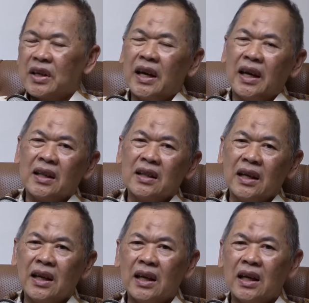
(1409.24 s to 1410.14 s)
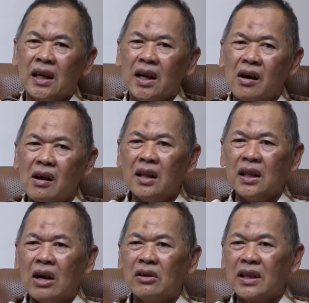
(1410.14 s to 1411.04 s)
Okay. All
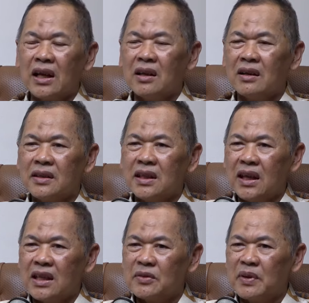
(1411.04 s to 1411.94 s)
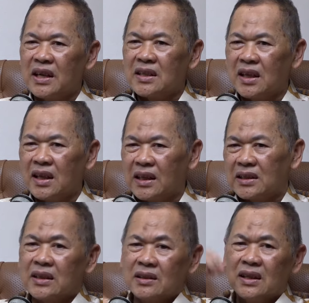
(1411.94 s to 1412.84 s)
our technology inspiration
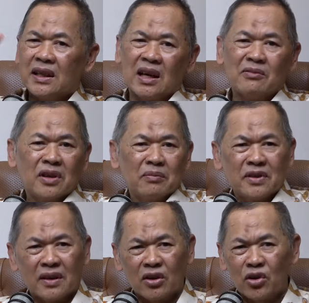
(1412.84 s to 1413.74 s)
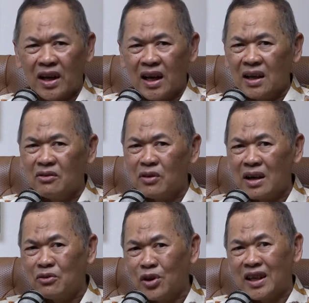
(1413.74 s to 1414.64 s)
exactly come from the Quran,
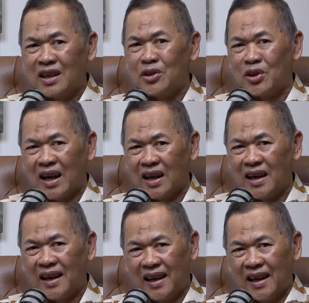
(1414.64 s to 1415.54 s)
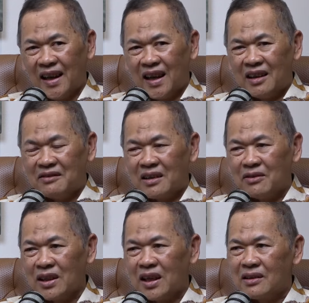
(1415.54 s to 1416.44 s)
one word in Quran. One
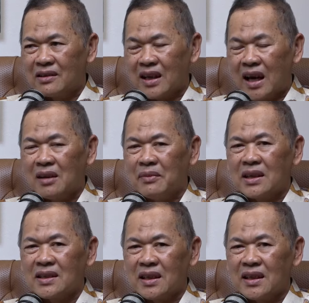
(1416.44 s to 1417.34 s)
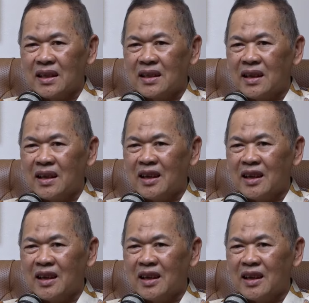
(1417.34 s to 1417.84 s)
word in Quran mentioned that